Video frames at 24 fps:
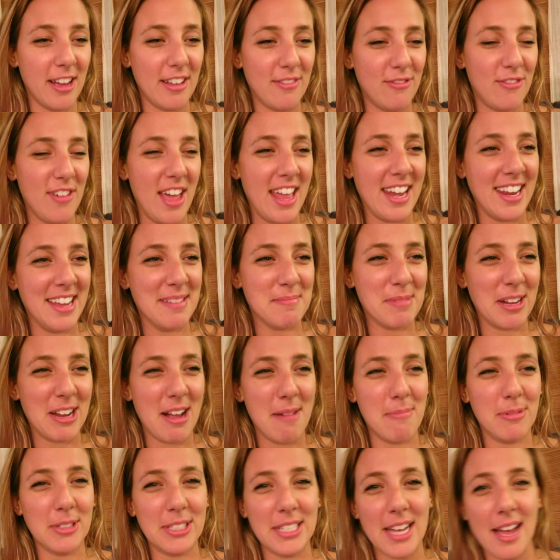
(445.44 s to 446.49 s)
had fed him a
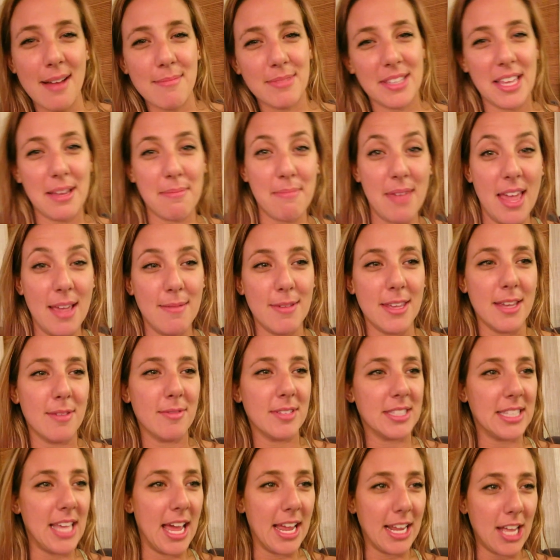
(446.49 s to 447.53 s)
couple times, like maybe he
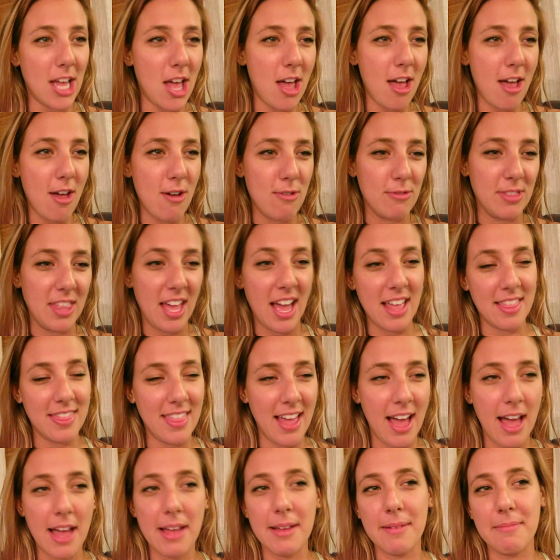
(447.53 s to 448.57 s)
was like, oh, that,
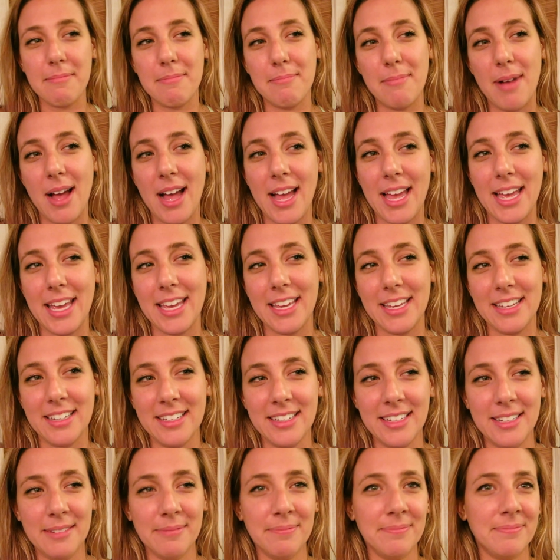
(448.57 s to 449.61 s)
I'm my,
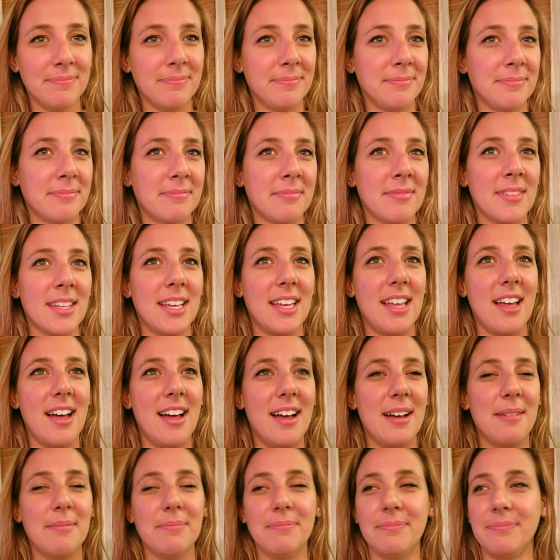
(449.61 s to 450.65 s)

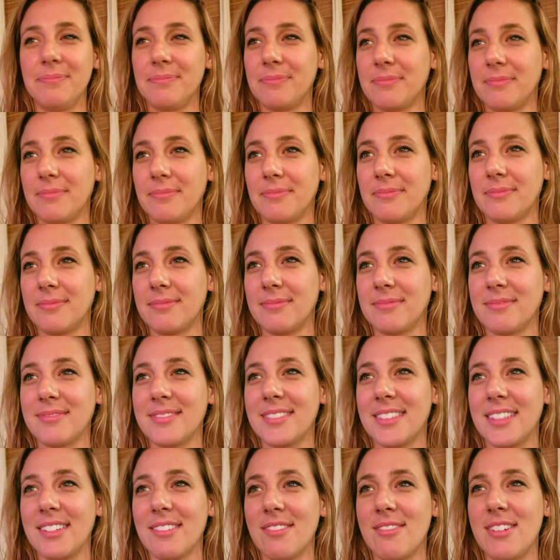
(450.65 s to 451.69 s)
um,
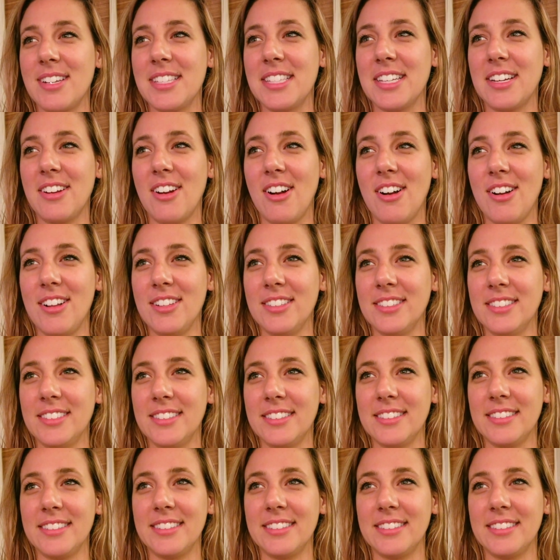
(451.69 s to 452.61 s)
what is it called?